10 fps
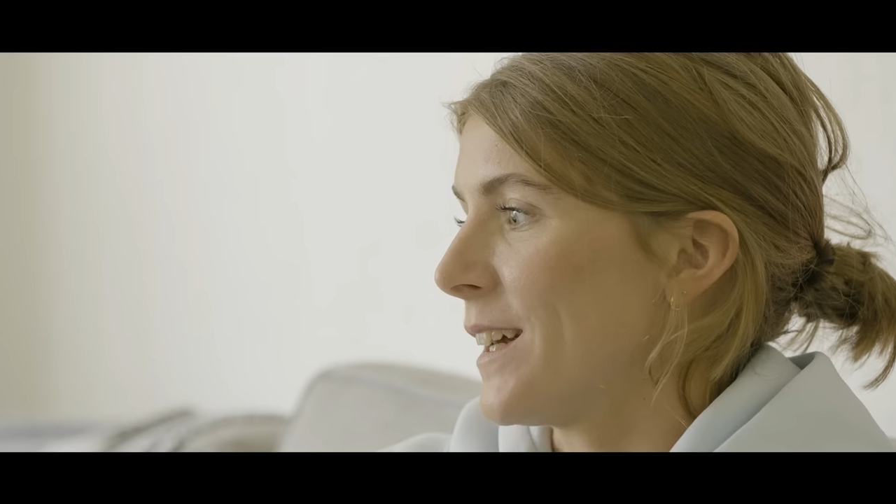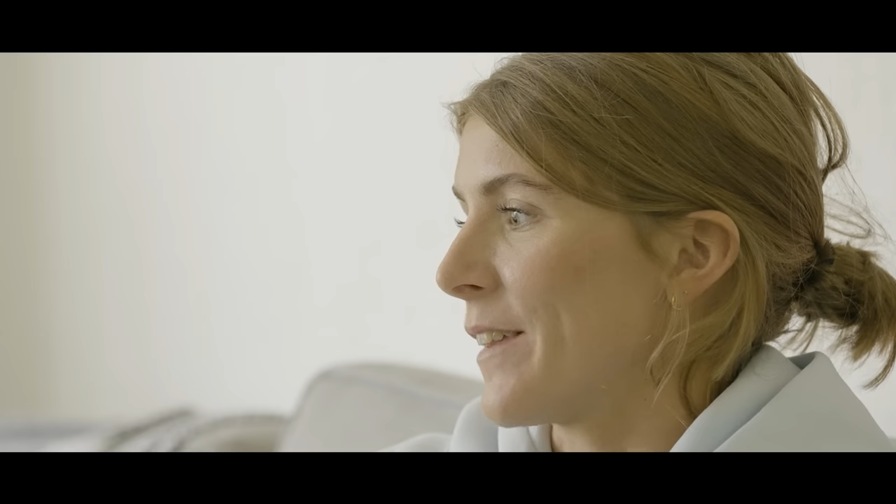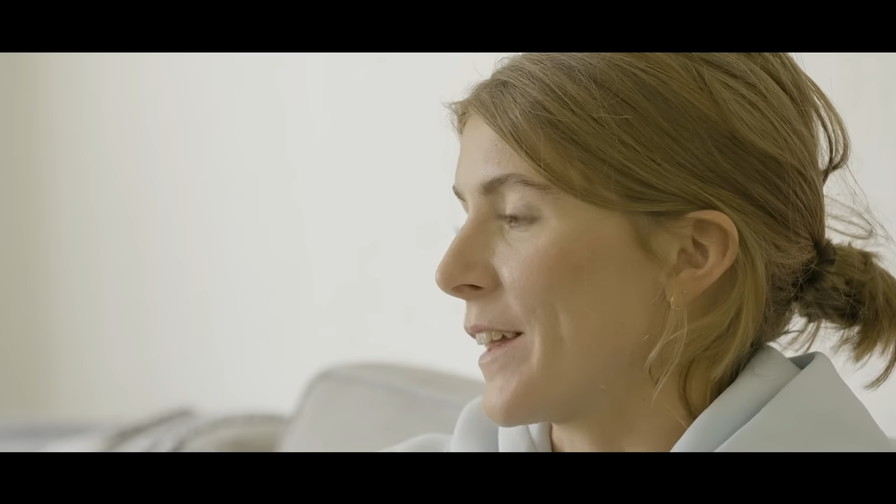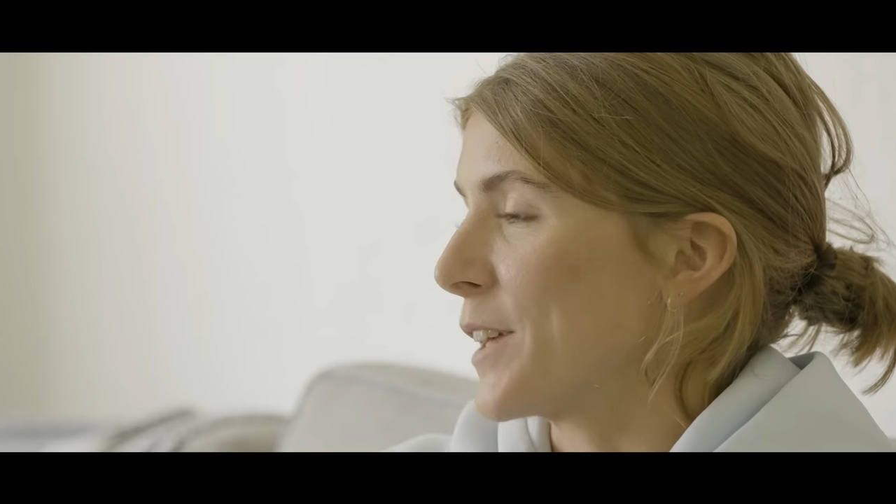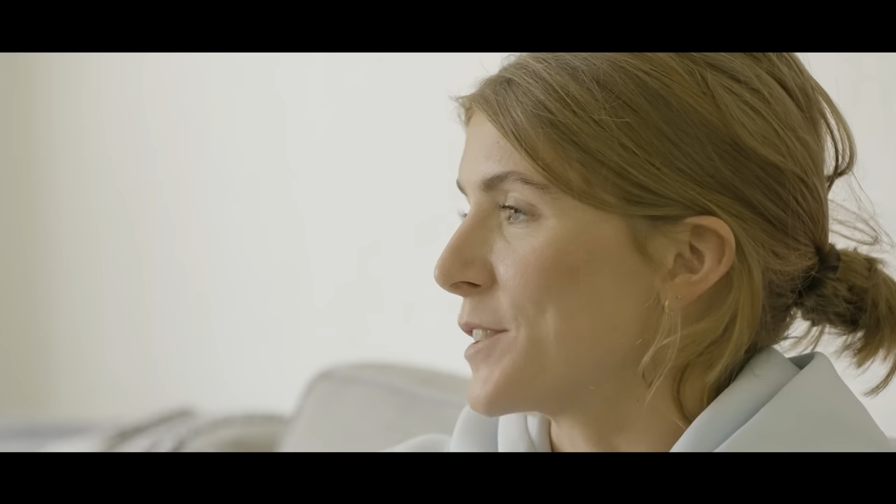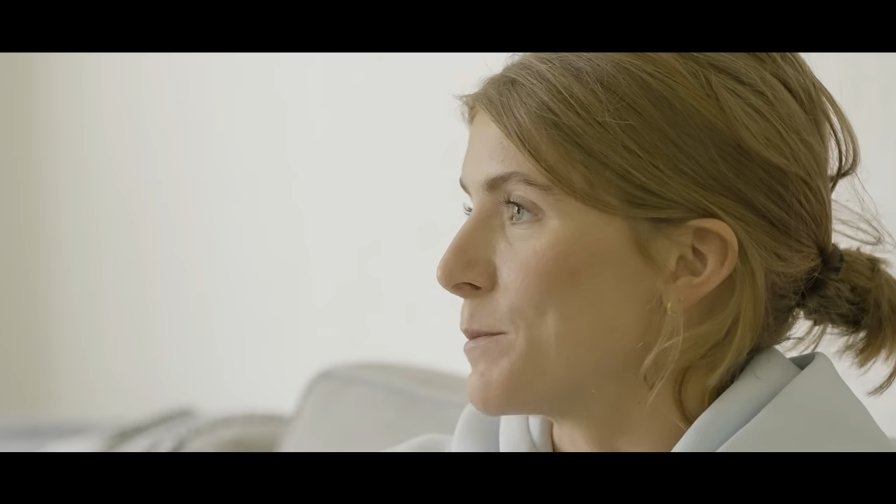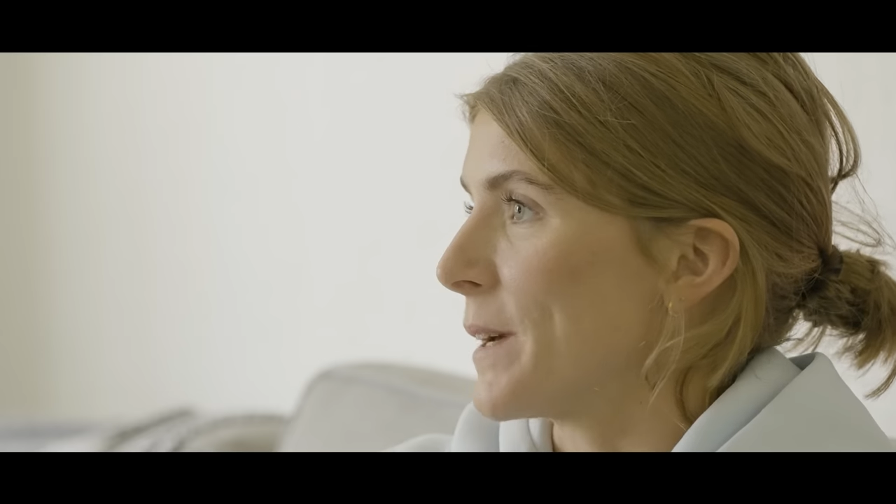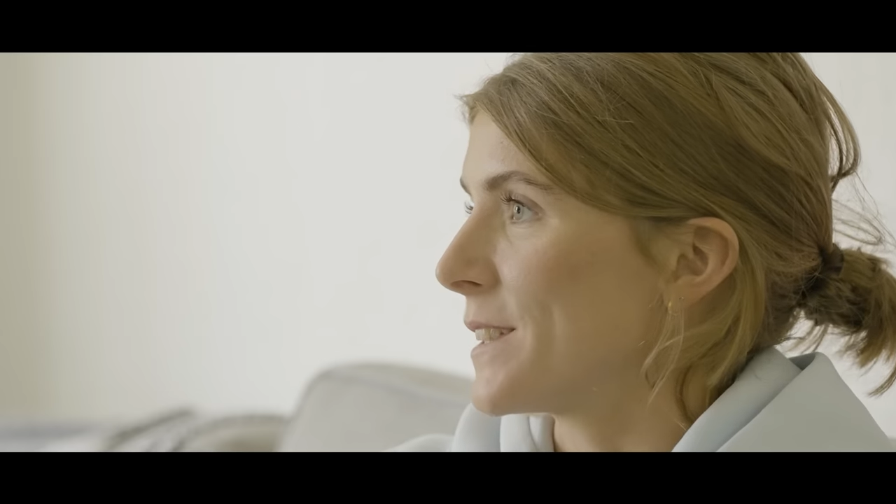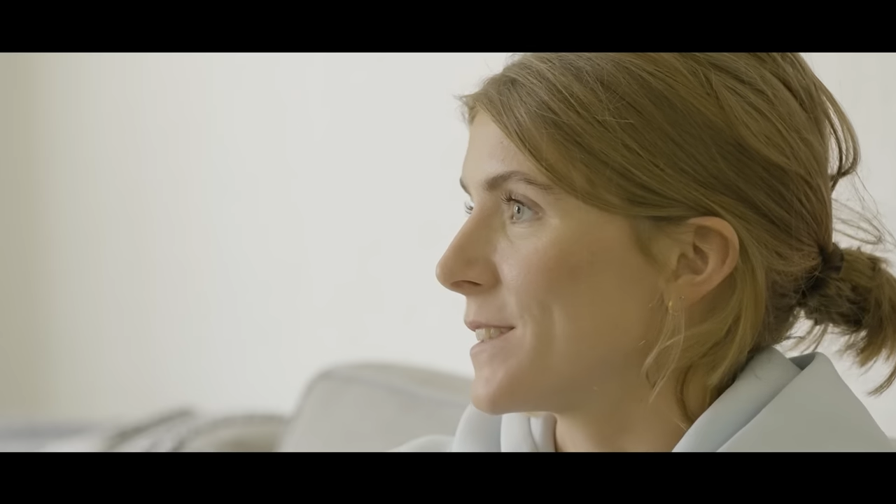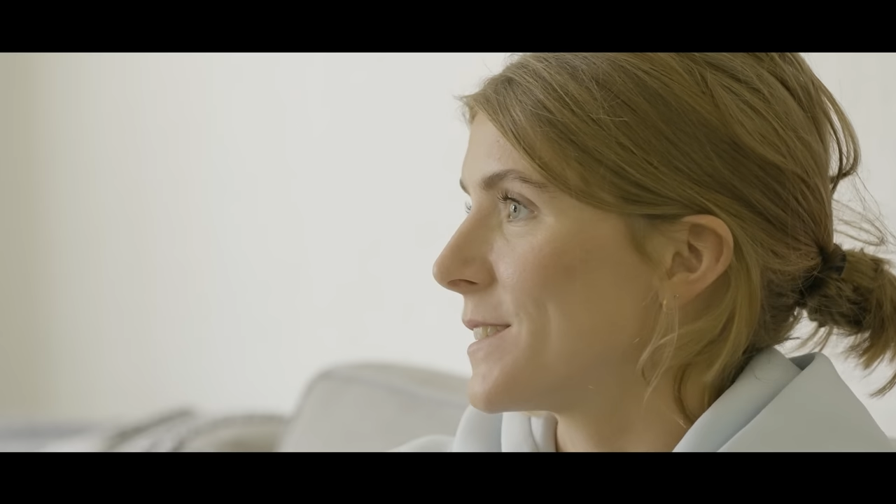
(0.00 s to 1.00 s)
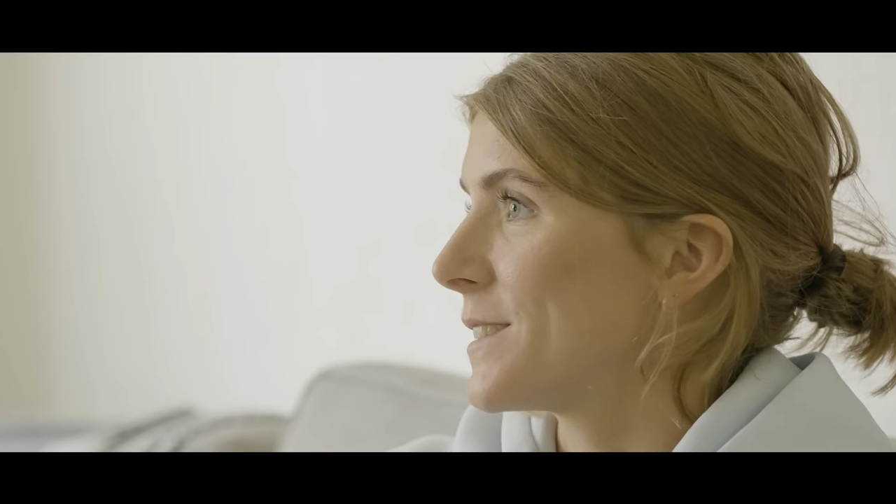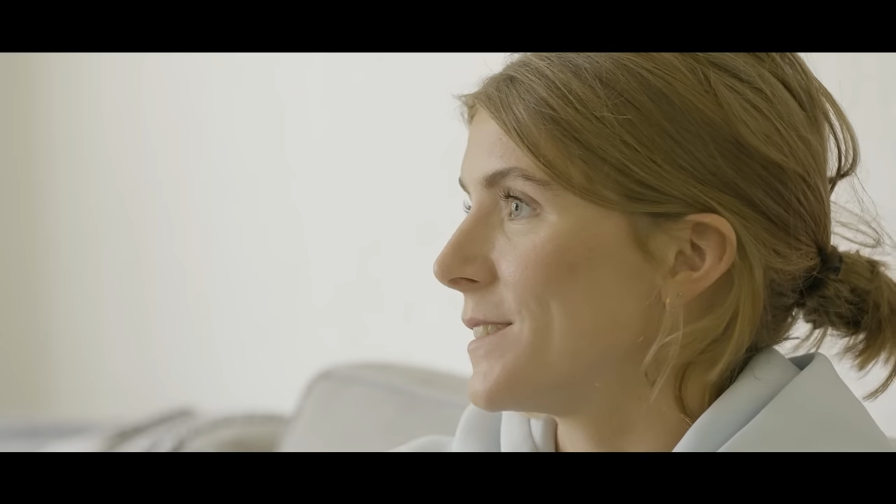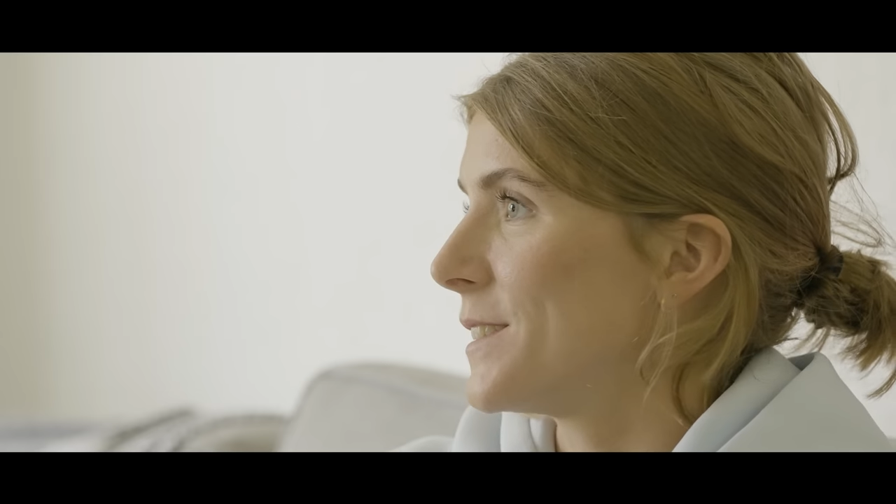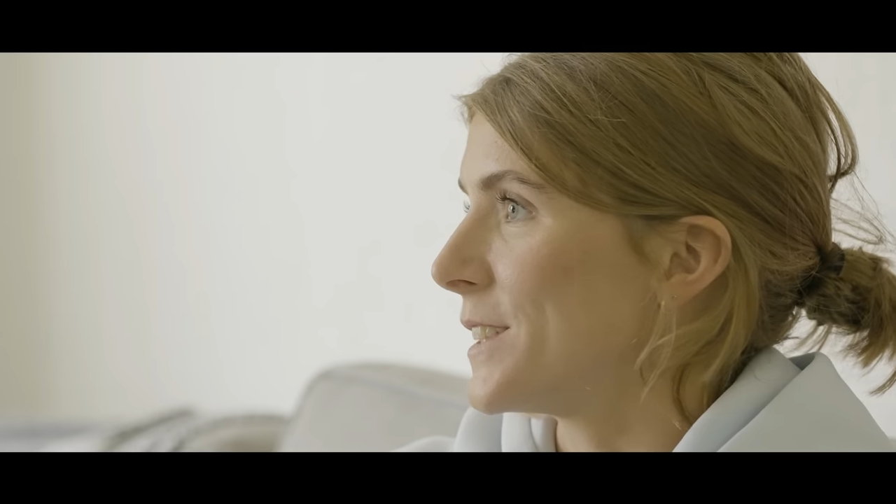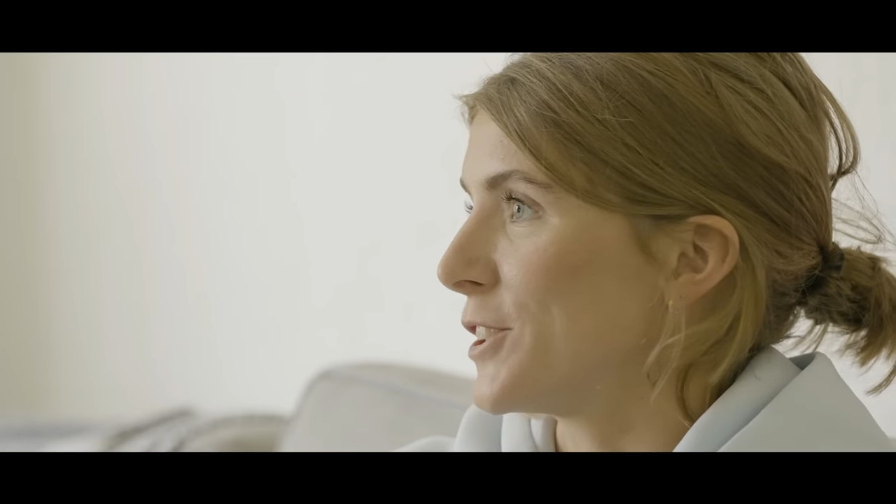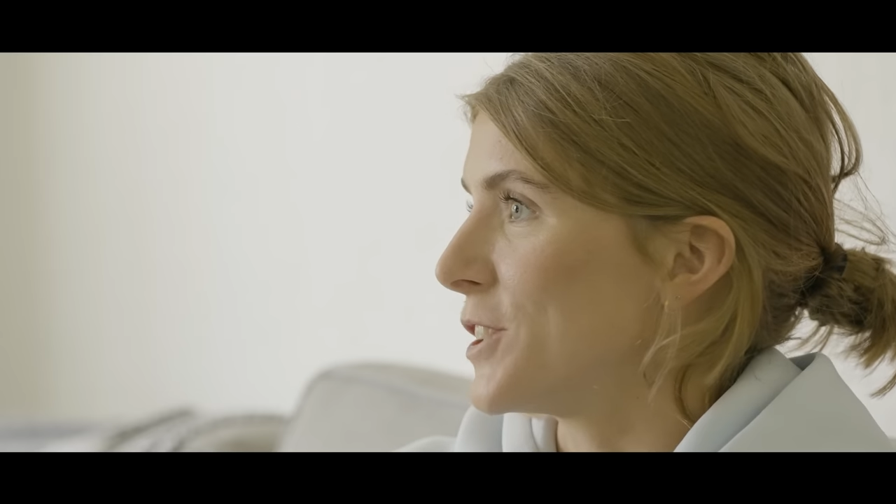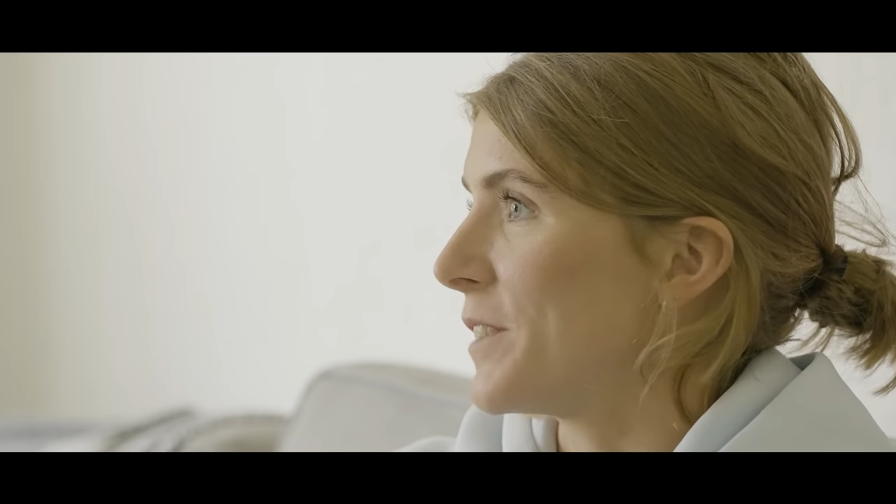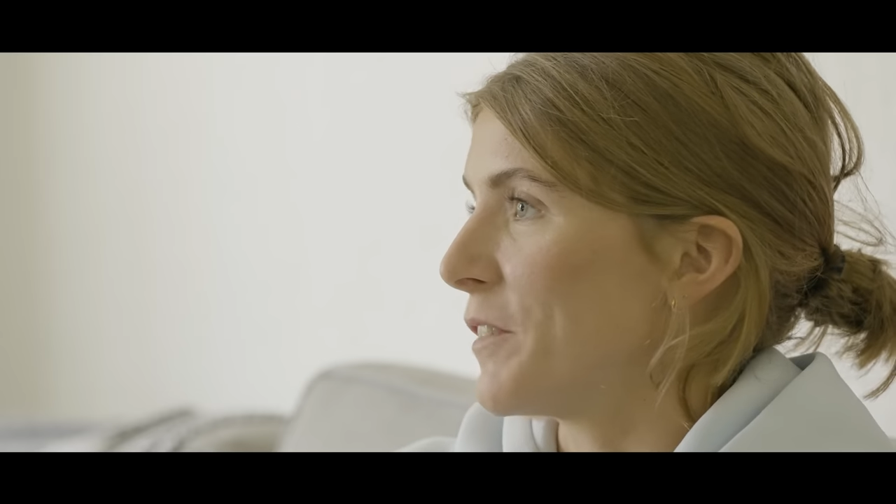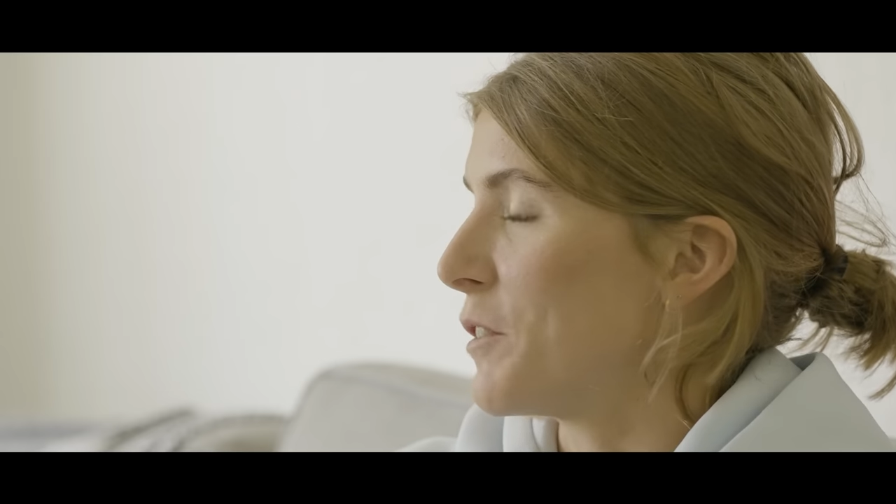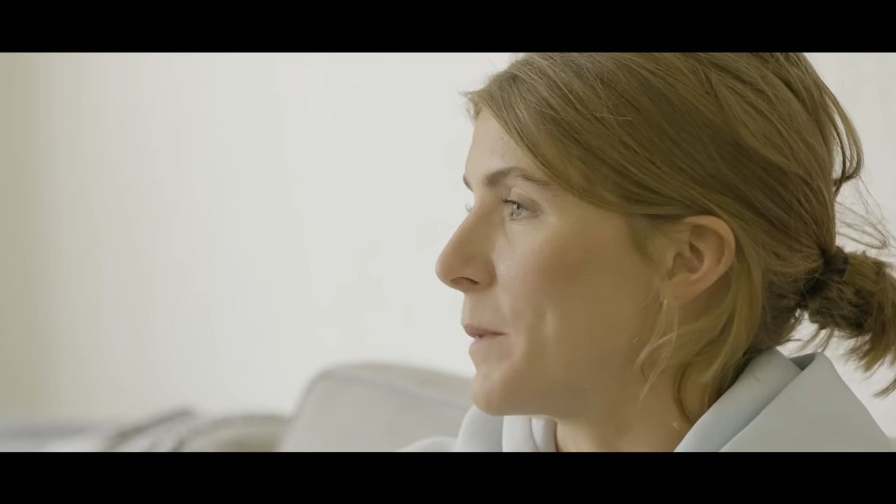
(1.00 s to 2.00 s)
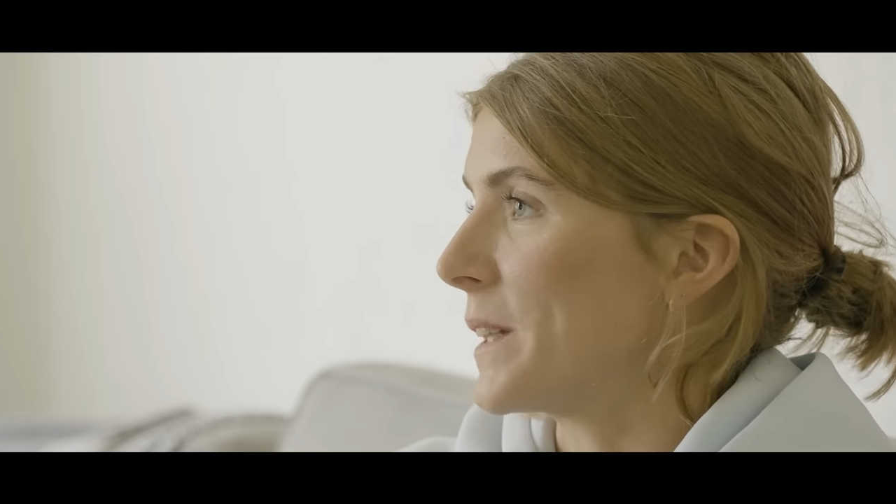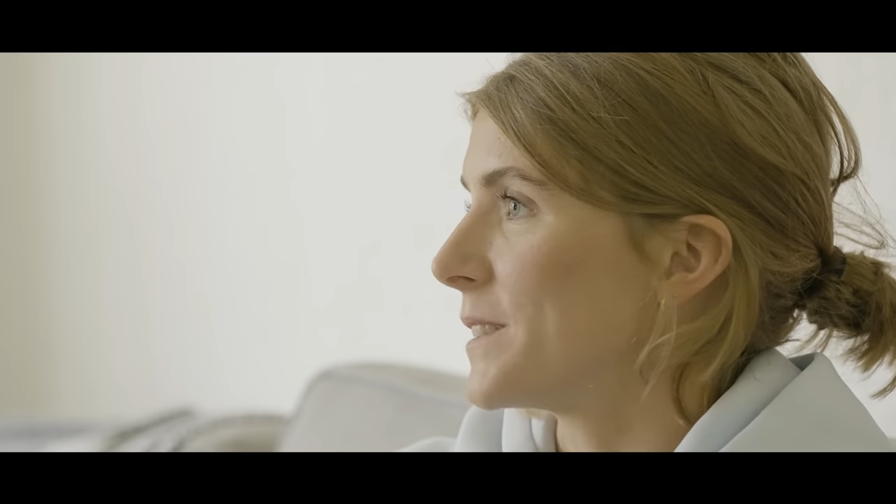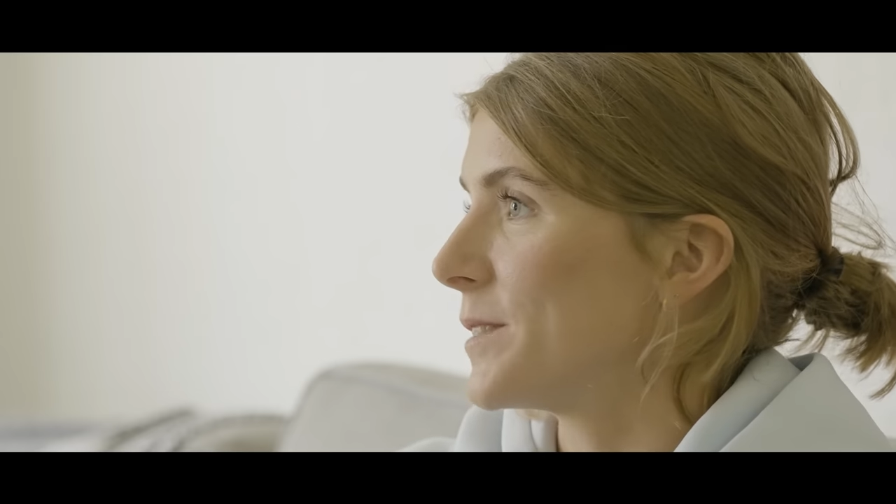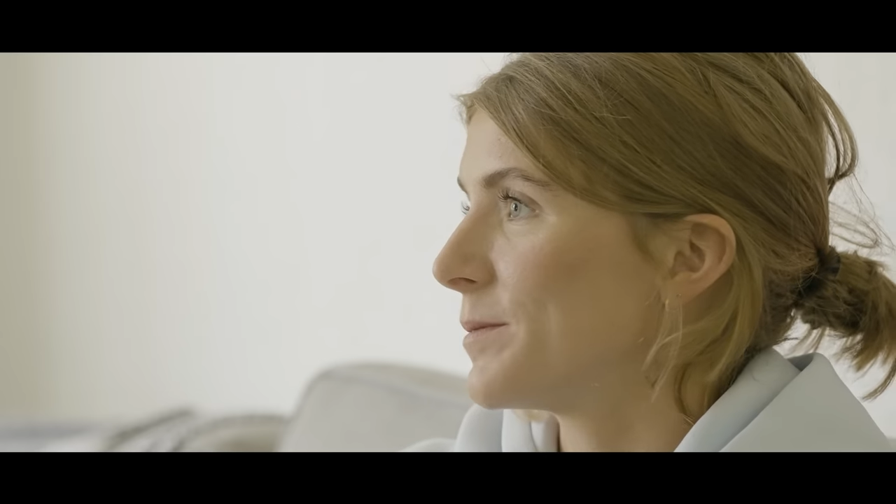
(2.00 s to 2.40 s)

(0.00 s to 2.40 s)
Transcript: I think it's the best decision I've ever made.